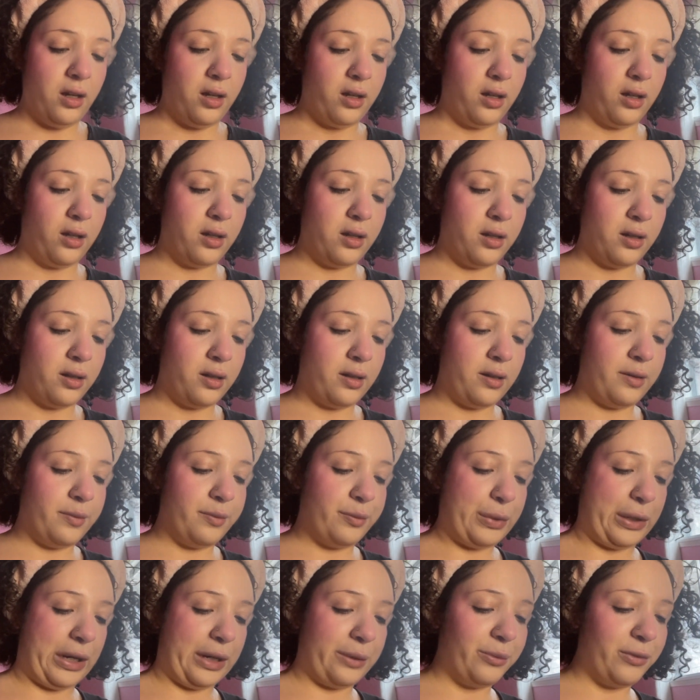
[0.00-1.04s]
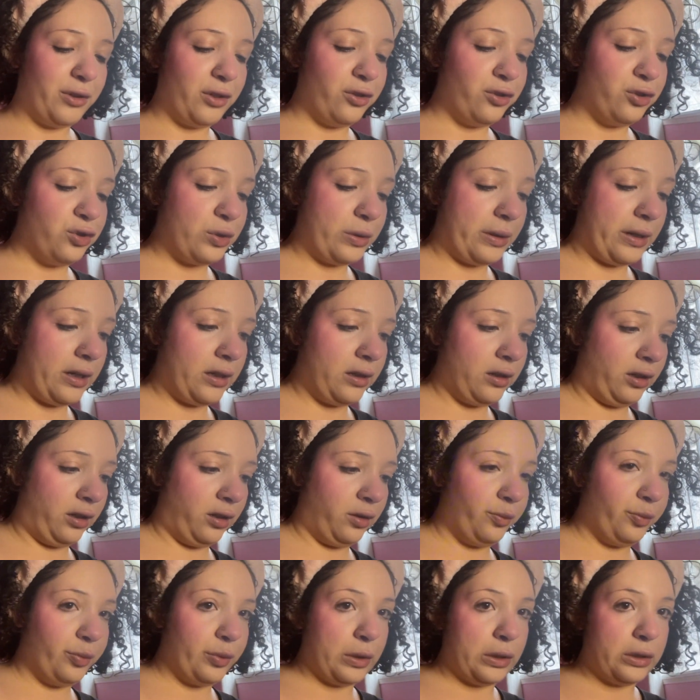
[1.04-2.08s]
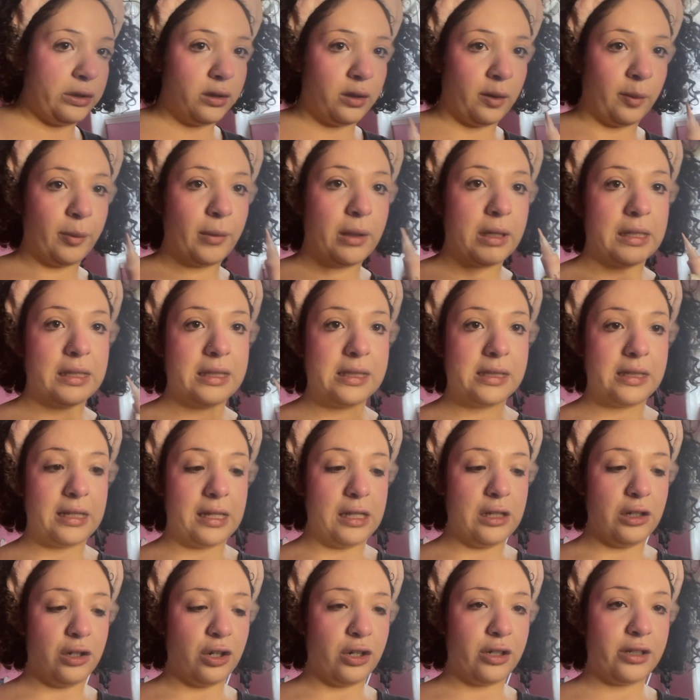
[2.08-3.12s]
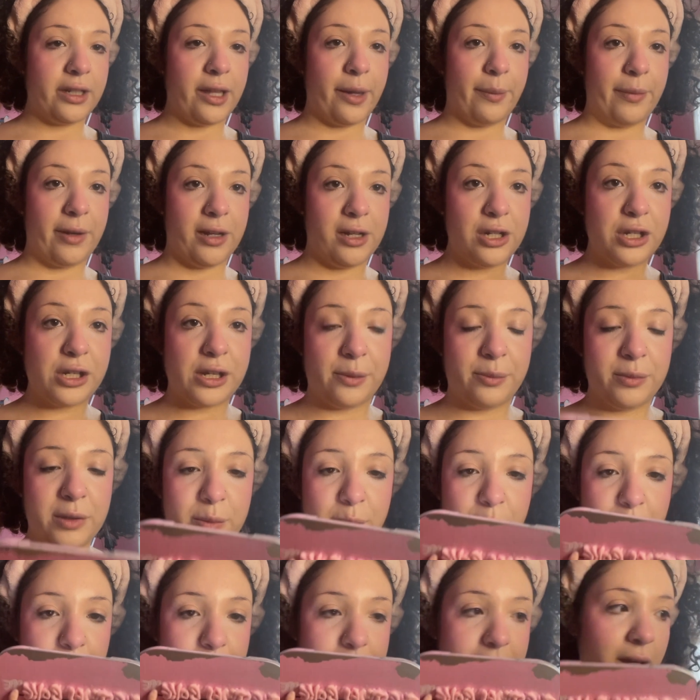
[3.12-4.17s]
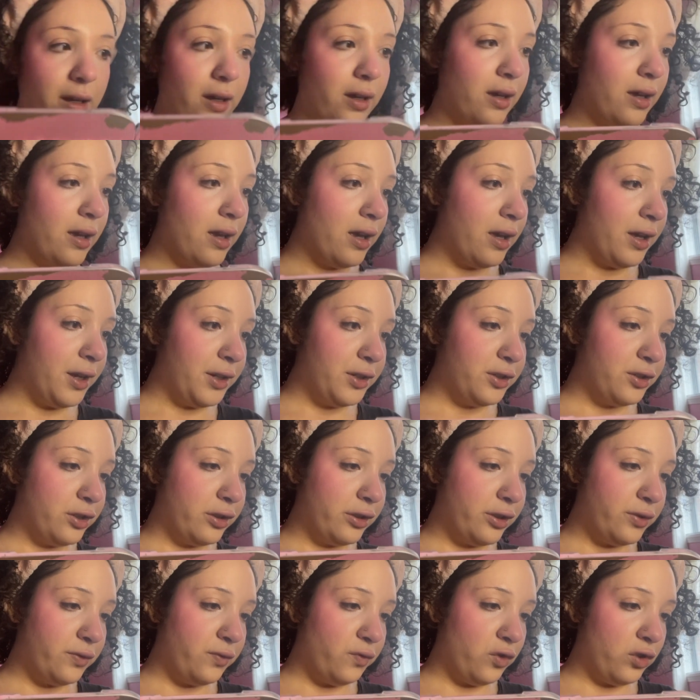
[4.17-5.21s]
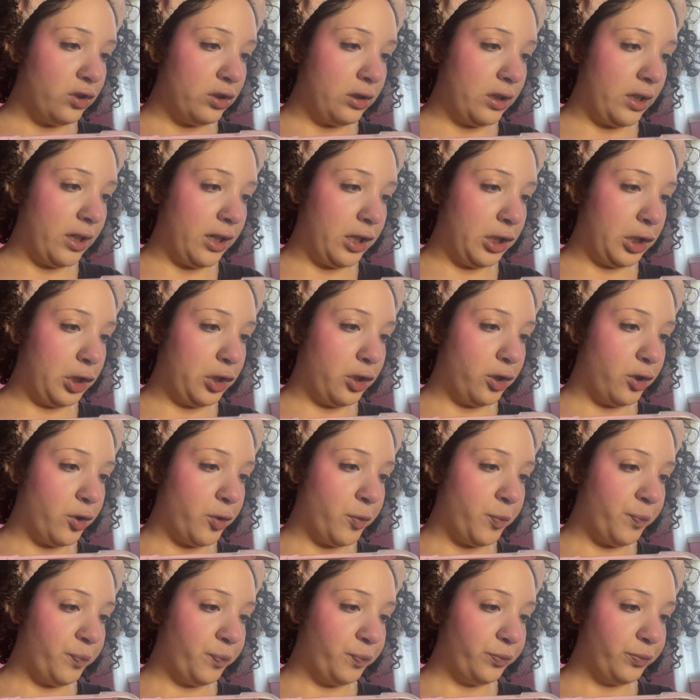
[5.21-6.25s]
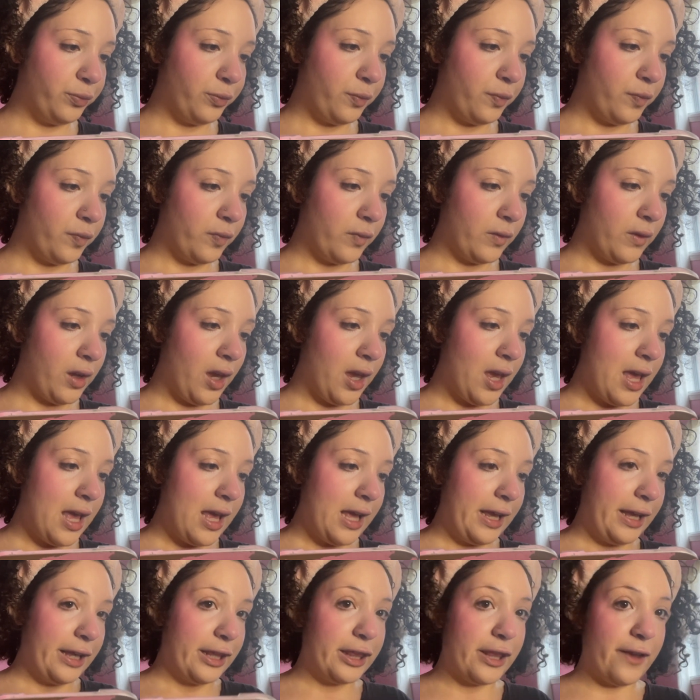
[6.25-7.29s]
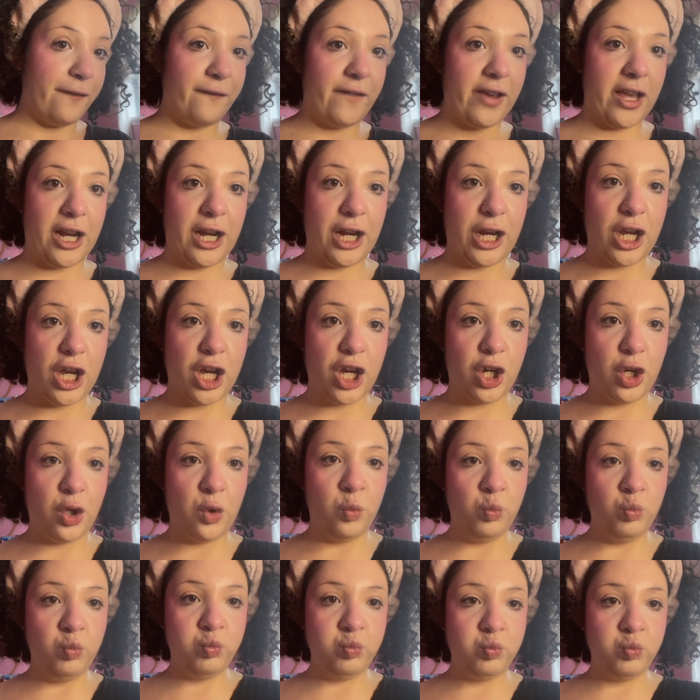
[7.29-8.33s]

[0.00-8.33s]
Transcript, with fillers: Um, but I'm gonna try and like put some concealer on them and shape them a bit just for like the video.